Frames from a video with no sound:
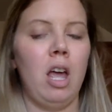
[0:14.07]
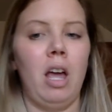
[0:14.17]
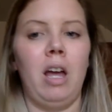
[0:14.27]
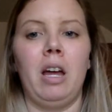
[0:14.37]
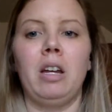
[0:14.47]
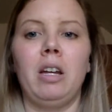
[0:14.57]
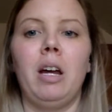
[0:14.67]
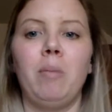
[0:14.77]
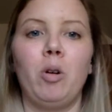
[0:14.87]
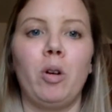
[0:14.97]
And
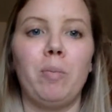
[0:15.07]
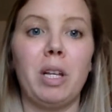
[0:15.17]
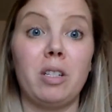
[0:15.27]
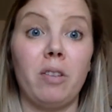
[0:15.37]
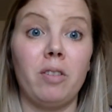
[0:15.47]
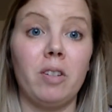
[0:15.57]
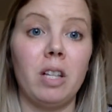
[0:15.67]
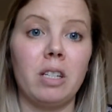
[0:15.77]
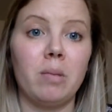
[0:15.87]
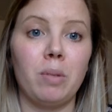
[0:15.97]
I'm going based off of a
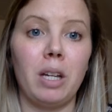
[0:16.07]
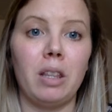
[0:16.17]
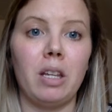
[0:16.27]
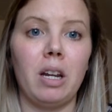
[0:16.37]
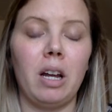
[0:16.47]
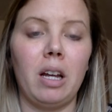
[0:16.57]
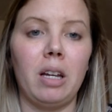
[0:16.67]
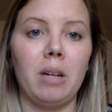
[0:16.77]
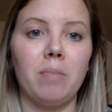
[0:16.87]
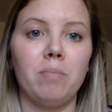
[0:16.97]
lesson plan that I
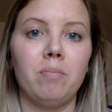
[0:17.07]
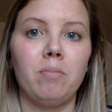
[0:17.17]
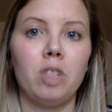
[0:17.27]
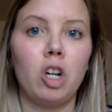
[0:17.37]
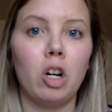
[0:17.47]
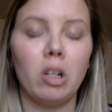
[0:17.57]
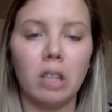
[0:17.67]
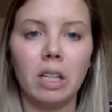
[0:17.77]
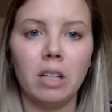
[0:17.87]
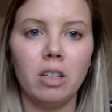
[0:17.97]
am
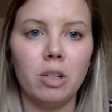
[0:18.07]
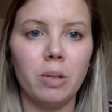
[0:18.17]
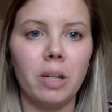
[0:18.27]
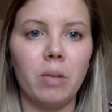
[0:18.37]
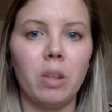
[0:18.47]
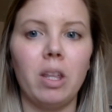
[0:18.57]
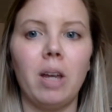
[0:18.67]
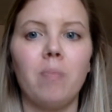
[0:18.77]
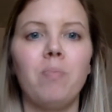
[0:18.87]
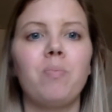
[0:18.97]
currently doing with
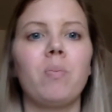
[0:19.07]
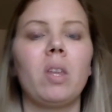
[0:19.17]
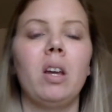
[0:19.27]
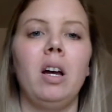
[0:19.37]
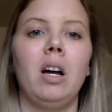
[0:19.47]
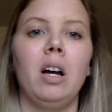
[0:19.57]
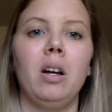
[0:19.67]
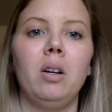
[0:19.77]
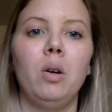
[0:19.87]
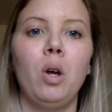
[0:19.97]
them.
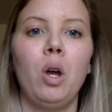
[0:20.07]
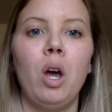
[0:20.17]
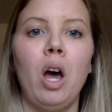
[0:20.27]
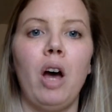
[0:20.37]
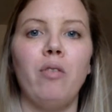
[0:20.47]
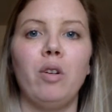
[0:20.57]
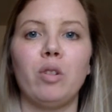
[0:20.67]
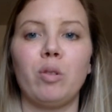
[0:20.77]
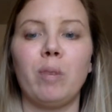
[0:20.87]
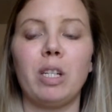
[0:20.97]
Uh, I've
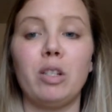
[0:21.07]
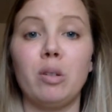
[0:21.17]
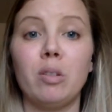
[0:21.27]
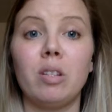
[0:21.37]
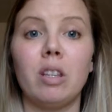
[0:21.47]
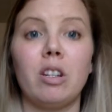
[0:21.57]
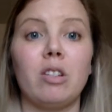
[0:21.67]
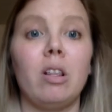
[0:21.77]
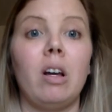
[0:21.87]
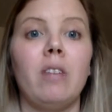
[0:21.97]
noticed with my students that
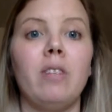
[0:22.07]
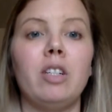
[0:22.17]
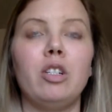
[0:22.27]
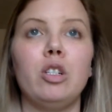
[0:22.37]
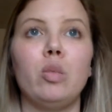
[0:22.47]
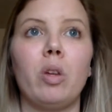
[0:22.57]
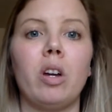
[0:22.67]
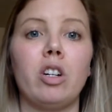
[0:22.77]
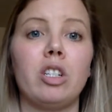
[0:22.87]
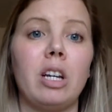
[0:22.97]
there's a lot of issues with
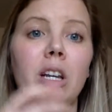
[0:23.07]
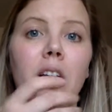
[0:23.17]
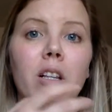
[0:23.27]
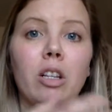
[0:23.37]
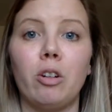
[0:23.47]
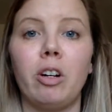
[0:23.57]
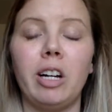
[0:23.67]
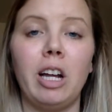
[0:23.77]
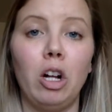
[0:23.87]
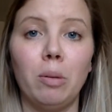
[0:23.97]
understanding
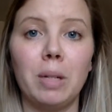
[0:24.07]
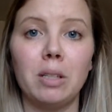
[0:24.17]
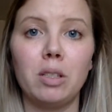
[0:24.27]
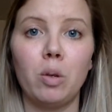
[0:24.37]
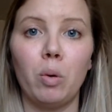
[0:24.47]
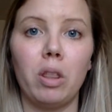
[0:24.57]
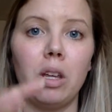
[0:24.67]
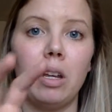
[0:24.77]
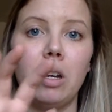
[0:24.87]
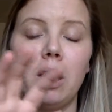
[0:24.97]
literary elements
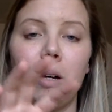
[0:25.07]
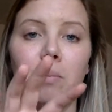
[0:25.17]
within